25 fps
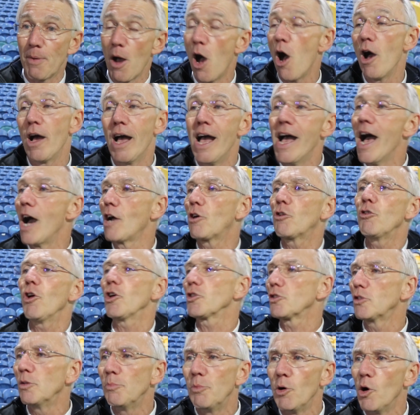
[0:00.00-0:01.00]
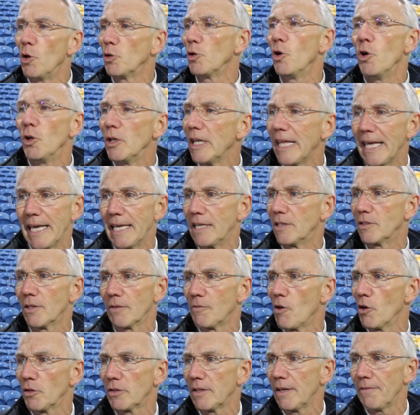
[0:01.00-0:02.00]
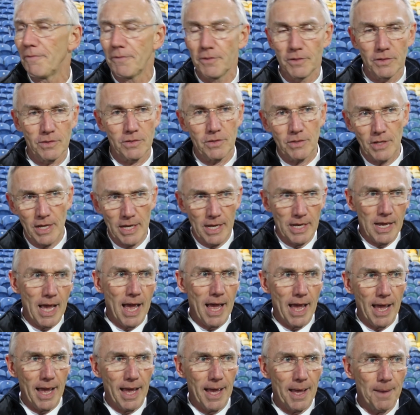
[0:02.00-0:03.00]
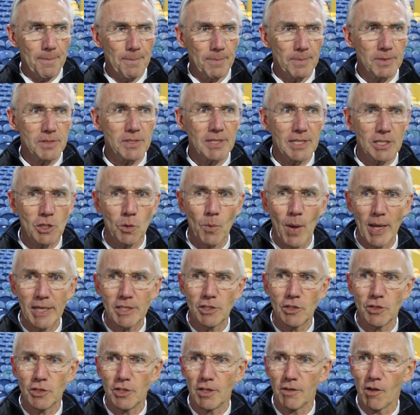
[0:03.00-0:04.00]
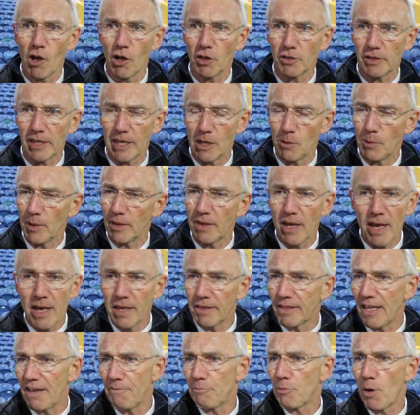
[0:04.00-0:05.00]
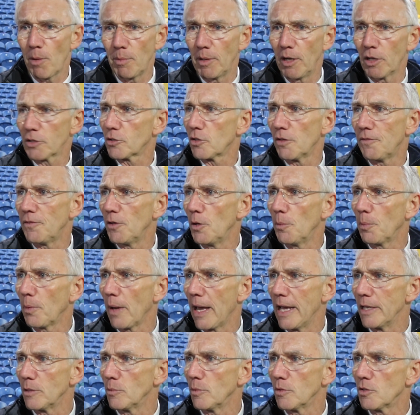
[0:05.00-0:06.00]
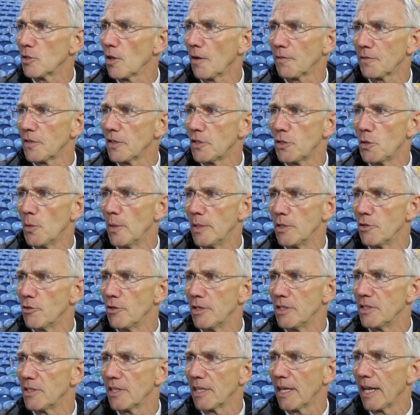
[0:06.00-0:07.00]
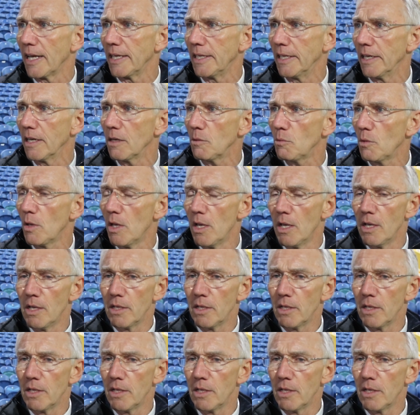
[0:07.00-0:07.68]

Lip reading: But across the board, all leagues have got different situations you've got to deal with. They've probably lost a few players with soft tissue injuries today, you know.